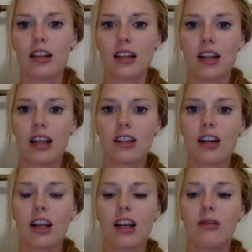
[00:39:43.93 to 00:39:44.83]
and like
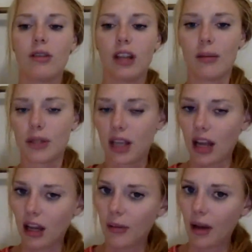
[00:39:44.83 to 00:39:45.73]
started getting really
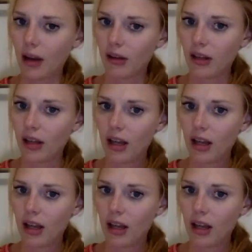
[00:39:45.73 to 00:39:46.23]
upset about